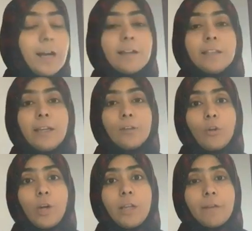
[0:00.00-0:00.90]
on the
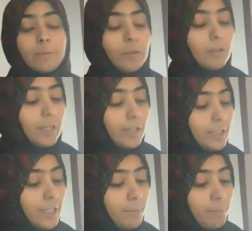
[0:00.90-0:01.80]
authority of
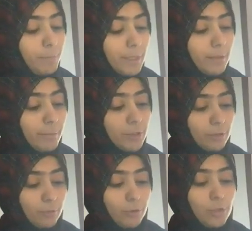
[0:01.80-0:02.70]
Abdullah bin Mas'ud.